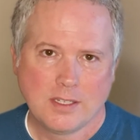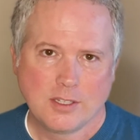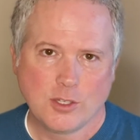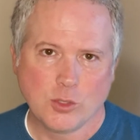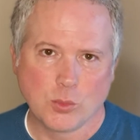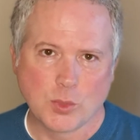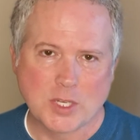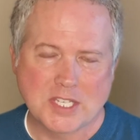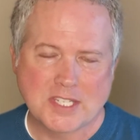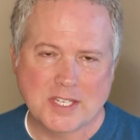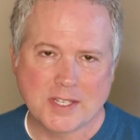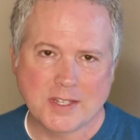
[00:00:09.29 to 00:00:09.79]

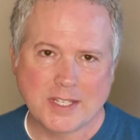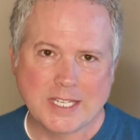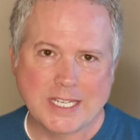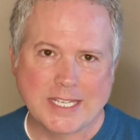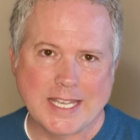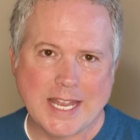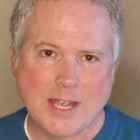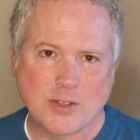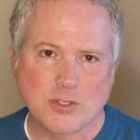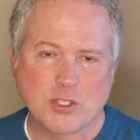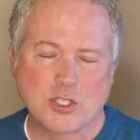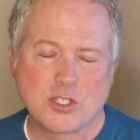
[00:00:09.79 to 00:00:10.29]
The recently
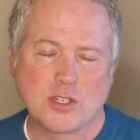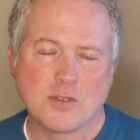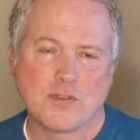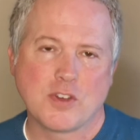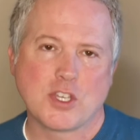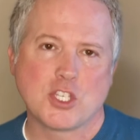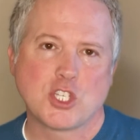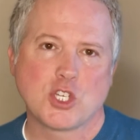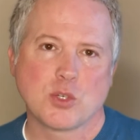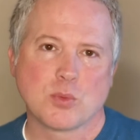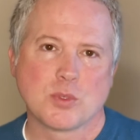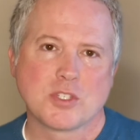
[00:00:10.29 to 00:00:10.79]
announced
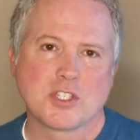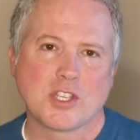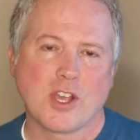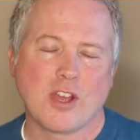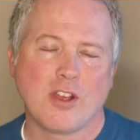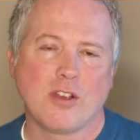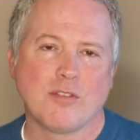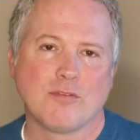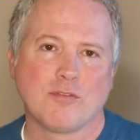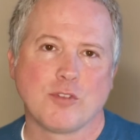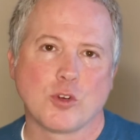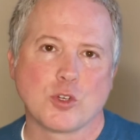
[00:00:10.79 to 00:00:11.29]
DaVinci
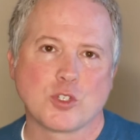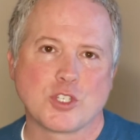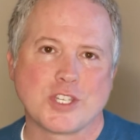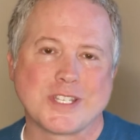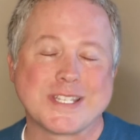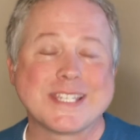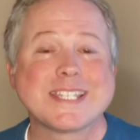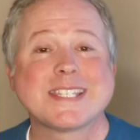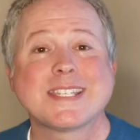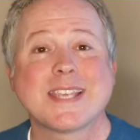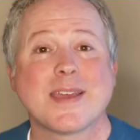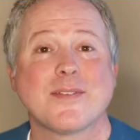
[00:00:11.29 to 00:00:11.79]
Resolve
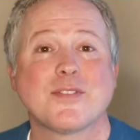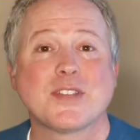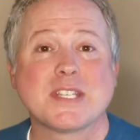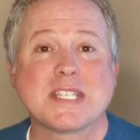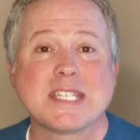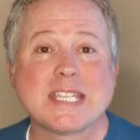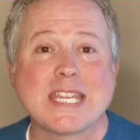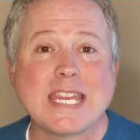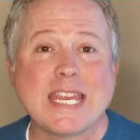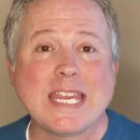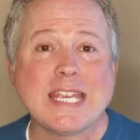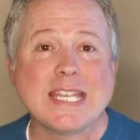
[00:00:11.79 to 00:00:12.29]
version
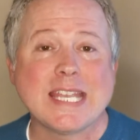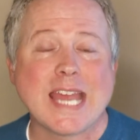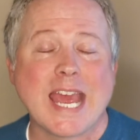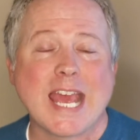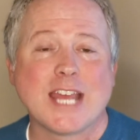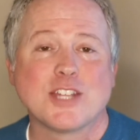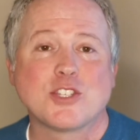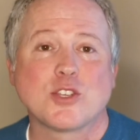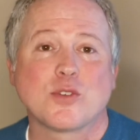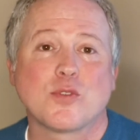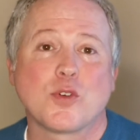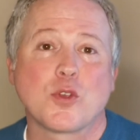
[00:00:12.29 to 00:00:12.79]
17
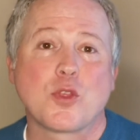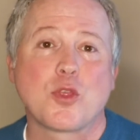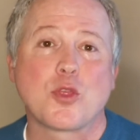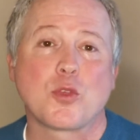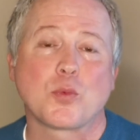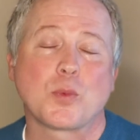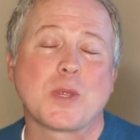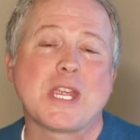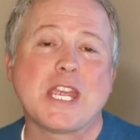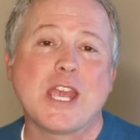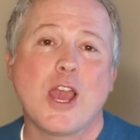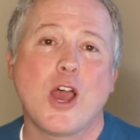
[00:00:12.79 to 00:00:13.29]
adds over
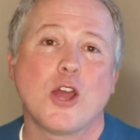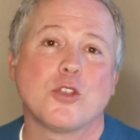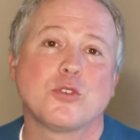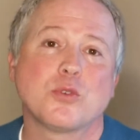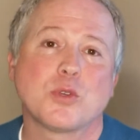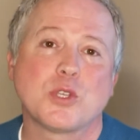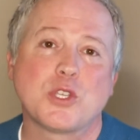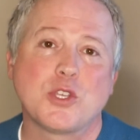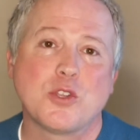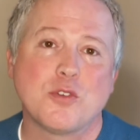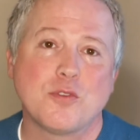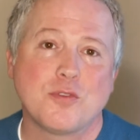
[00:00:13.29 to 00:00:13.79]

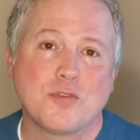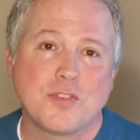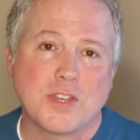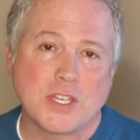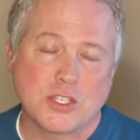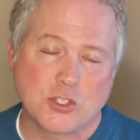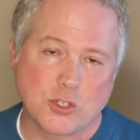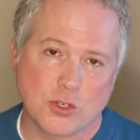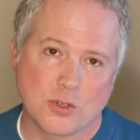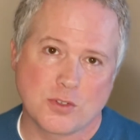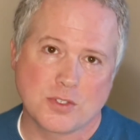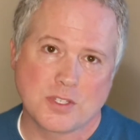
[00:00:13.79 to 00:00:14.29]
300 new
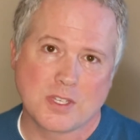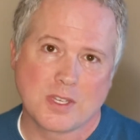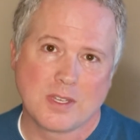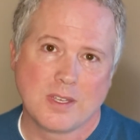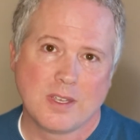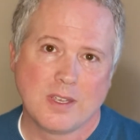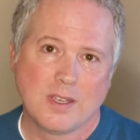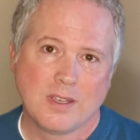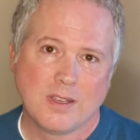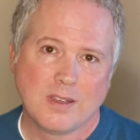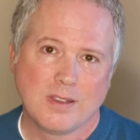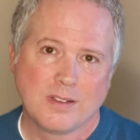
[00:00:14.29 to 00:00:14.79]
features.
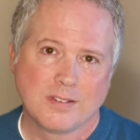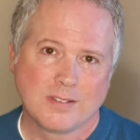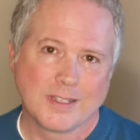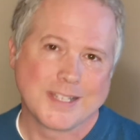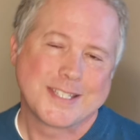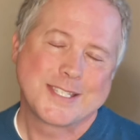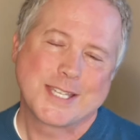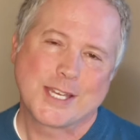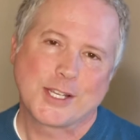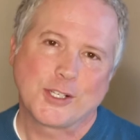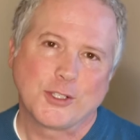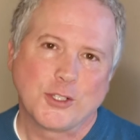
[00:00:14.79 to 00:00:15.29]

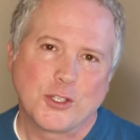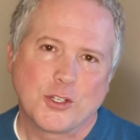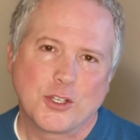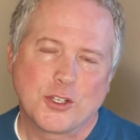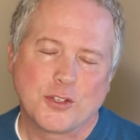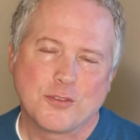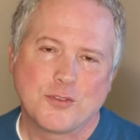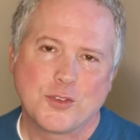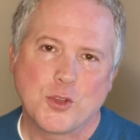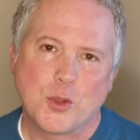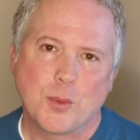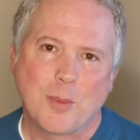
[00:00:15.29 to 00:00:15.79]
Let's take a look
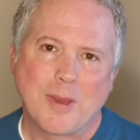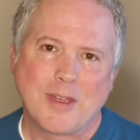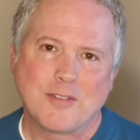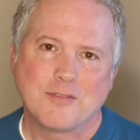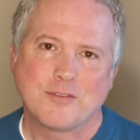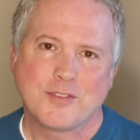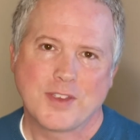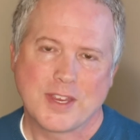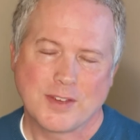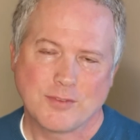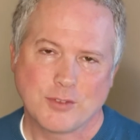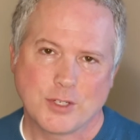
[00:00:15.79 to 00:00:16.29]
at a few of my
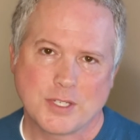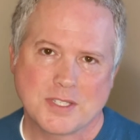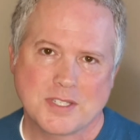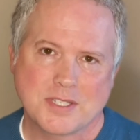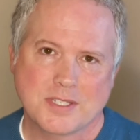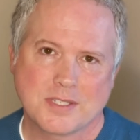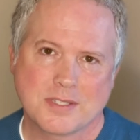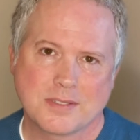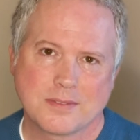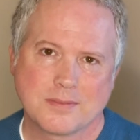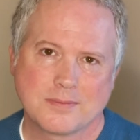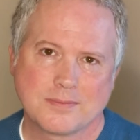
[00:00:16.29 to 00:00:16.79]

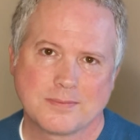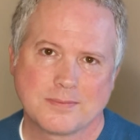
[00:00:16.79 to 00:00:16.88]
favorites.